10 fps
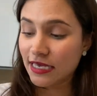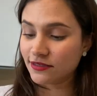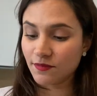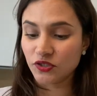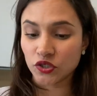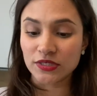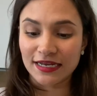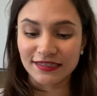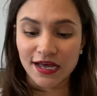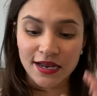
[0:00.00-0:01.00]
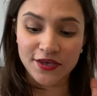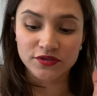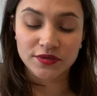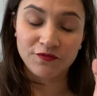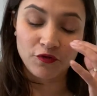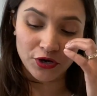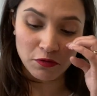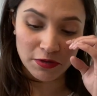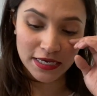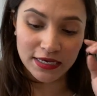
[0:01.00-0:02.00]
eat them just like that. I use them for
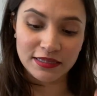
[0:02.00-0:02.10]
cooking.